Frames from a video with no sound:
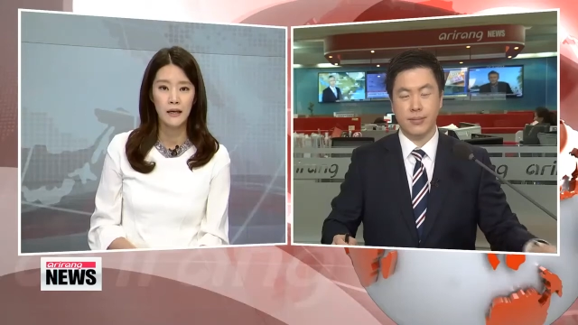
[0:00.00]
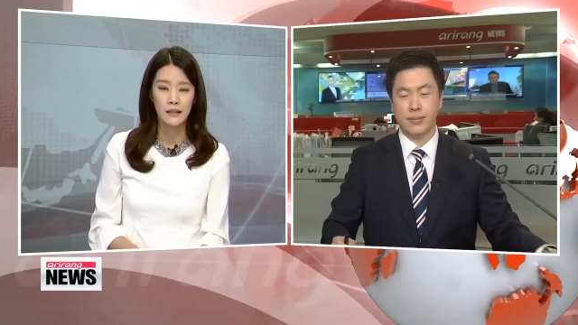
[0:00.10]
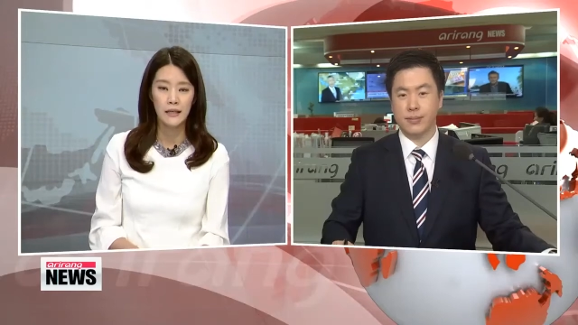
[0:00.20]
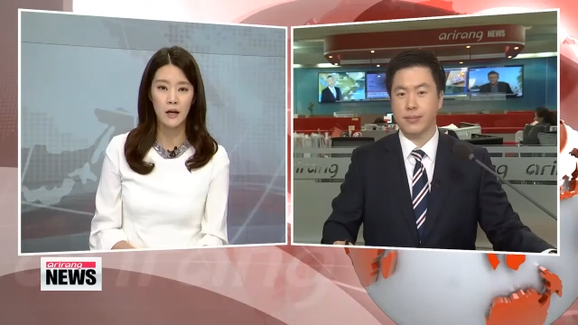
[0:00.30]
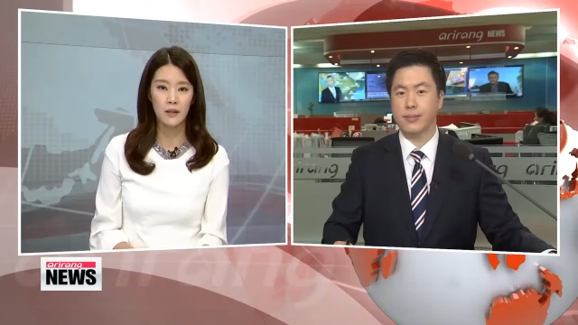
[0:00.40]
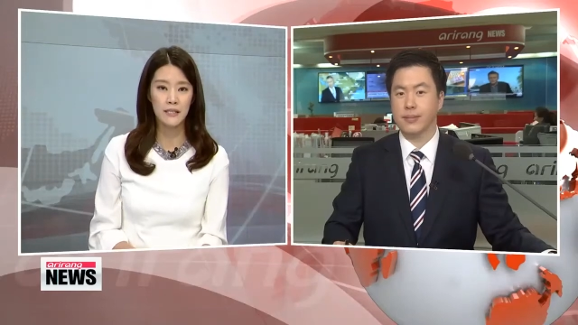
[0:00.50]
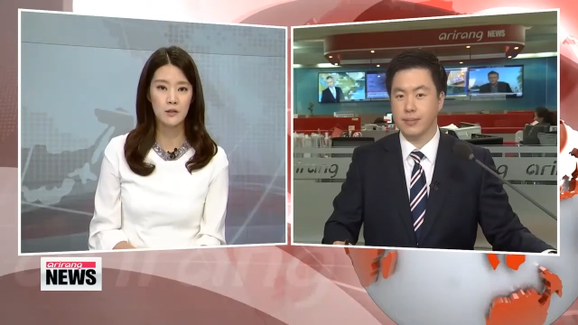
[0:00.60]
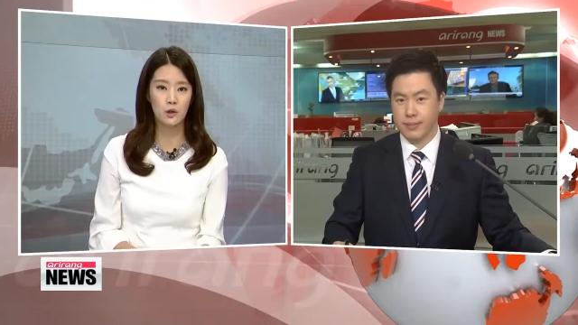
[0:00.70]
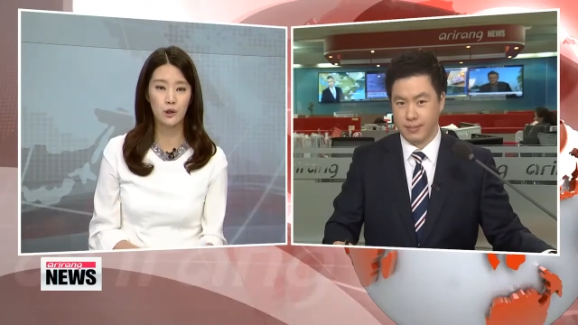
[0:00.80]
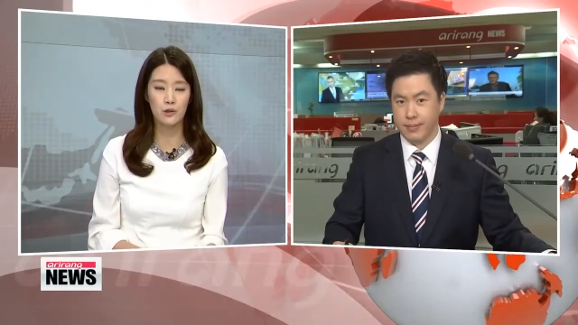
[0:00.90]
Speaker 1: Now
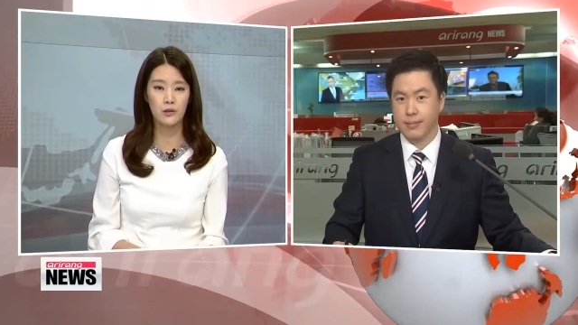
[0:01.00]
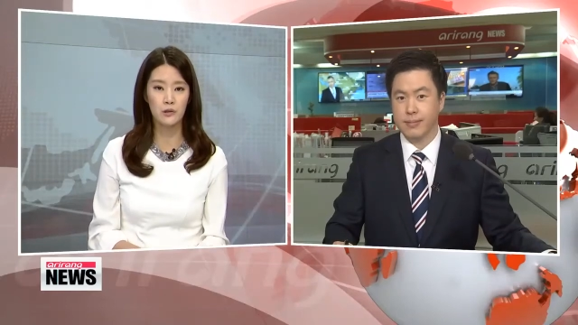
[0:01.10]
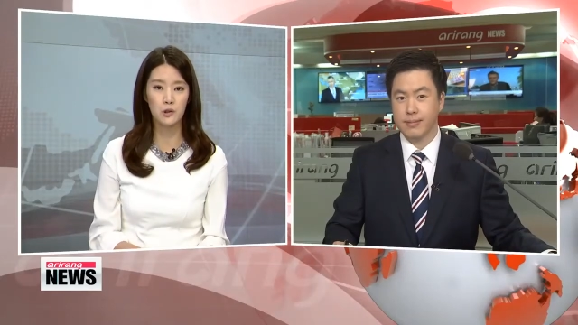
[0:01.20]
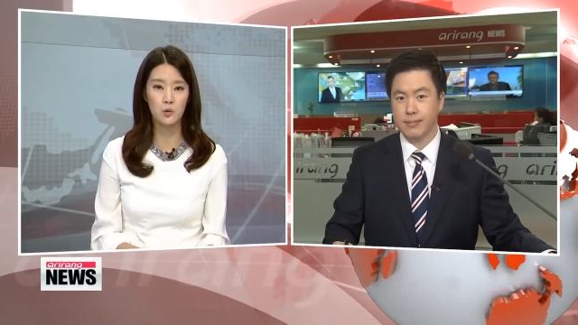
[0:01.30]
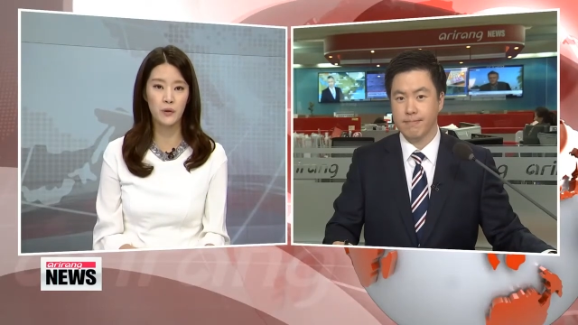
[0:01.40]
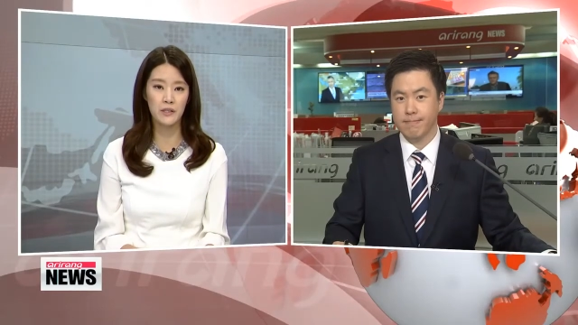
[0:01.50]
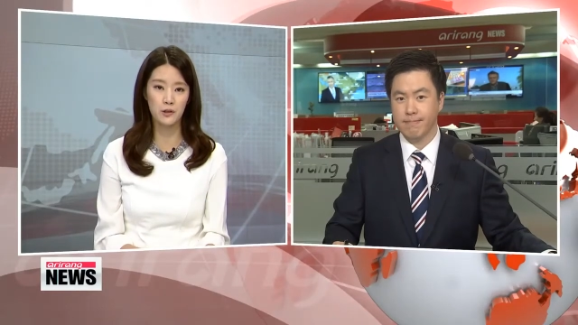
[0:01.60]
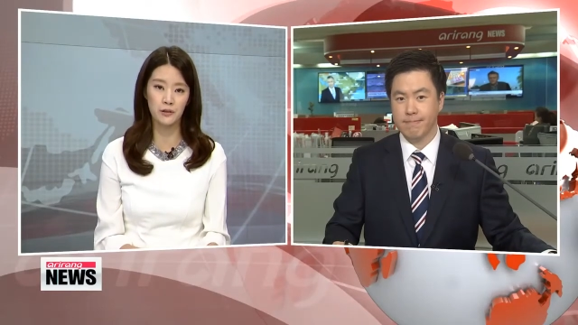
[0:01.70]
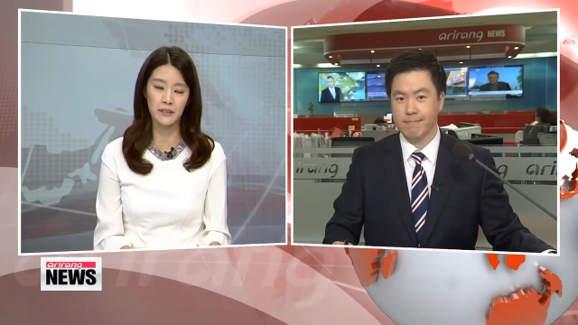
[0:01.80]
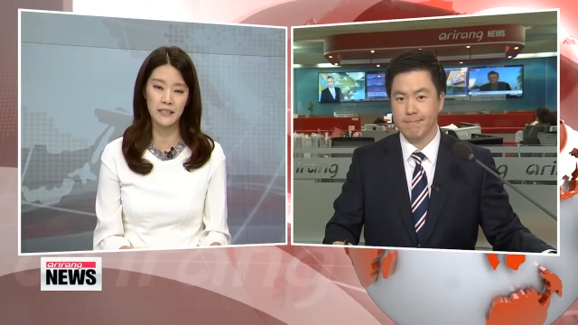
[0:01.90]
let's turn to
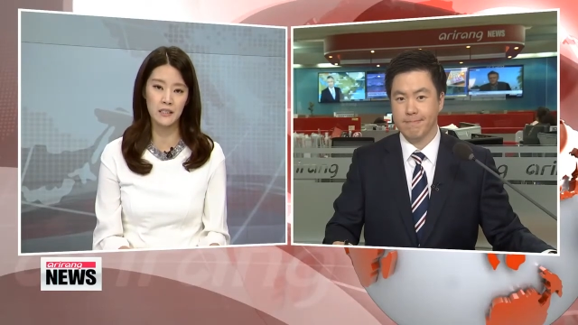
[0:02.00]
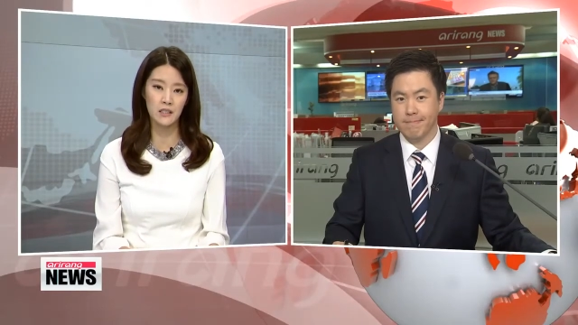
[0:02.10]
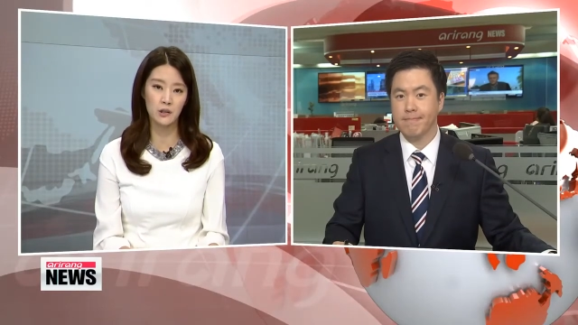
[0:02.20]
Switzerland.